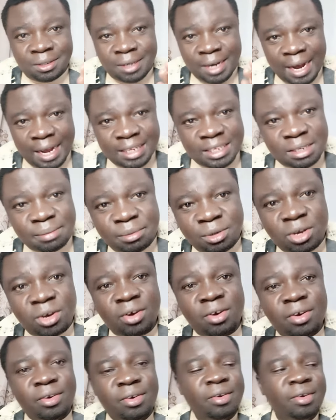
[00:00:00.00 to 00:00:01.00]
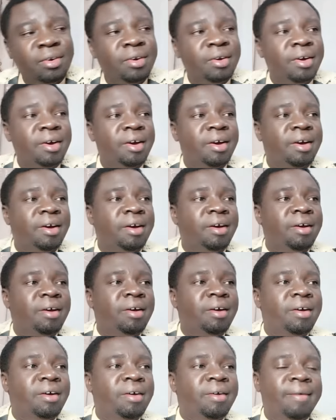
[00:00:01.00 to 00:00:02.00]
Azimio
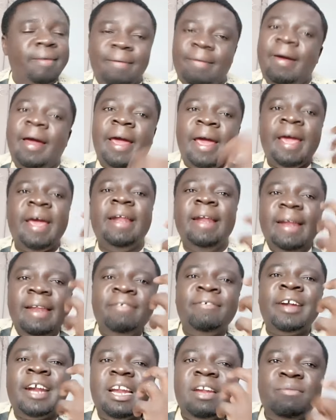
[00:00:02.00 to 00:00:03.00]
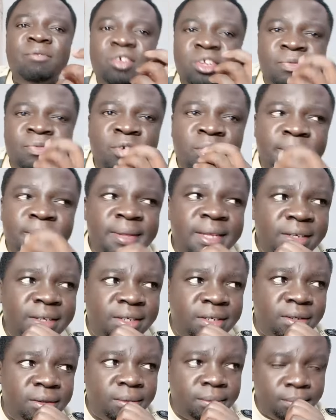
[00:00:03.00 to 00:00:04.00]
had different views from
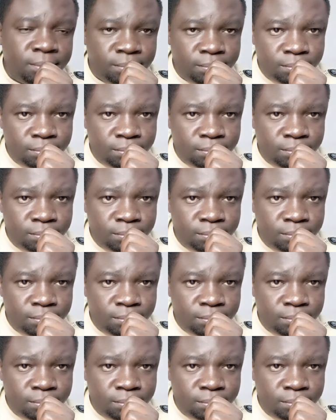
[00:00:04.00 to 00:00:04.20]
this.